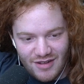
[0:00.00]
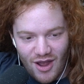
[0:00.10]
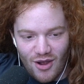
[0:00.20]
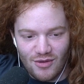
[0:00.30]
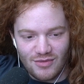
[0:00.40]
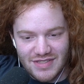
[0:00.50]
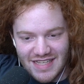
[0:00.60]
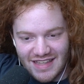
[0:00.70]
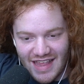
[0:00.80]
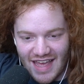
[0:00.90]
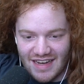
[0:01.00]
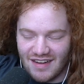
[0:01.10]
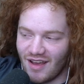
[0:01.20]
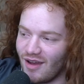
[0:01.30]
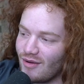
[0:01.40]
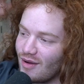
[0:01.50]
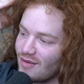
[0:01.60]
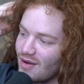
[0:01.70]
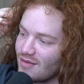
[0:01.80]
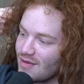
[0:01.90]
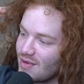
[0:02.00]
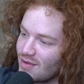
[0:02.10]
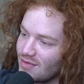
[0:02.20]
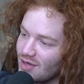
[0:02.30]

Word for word: Oh, sync that in? Oh, oh, oh, oh, oh.